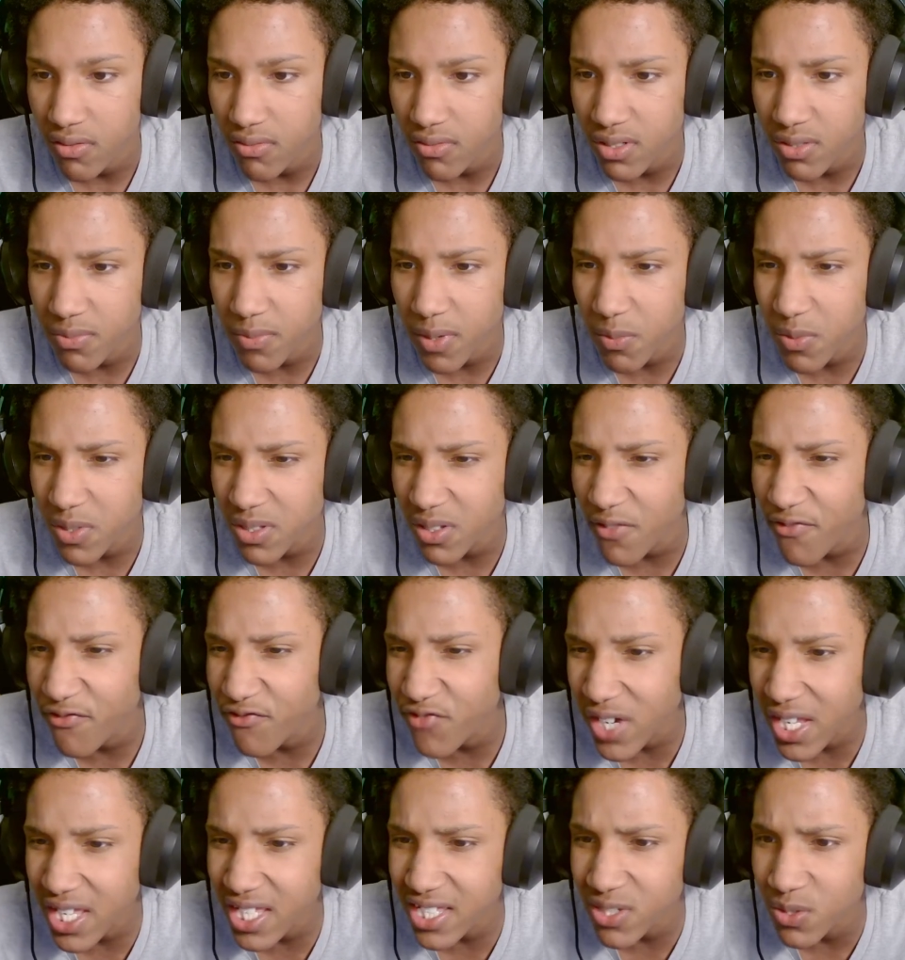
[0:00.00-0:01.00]
Bro, what the
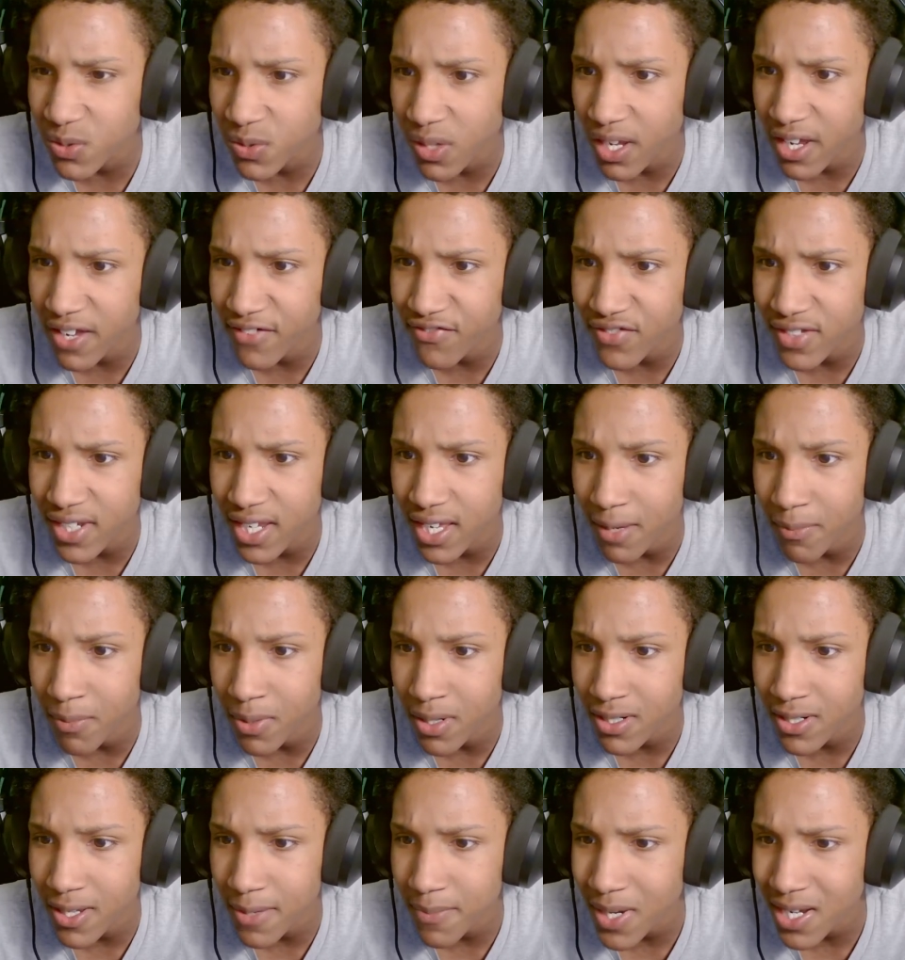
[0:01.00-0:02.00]
fuck is you laughing at,
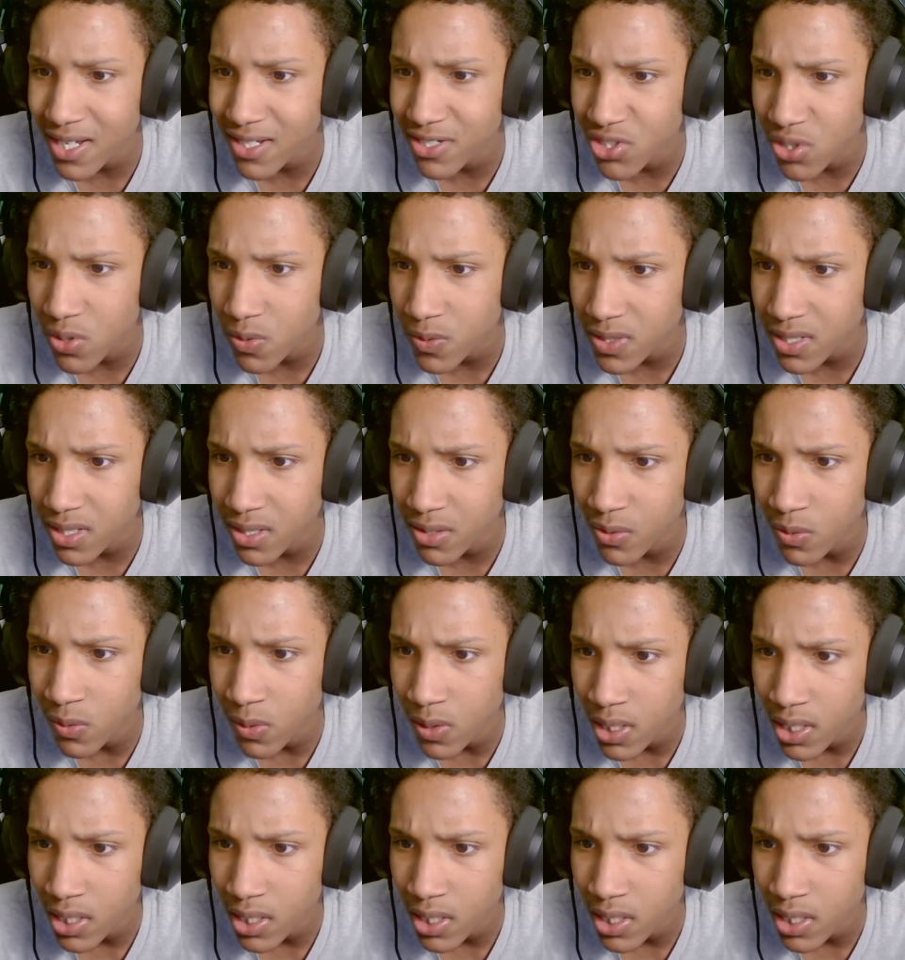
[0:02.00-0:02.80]
bro? Am I a joke to you?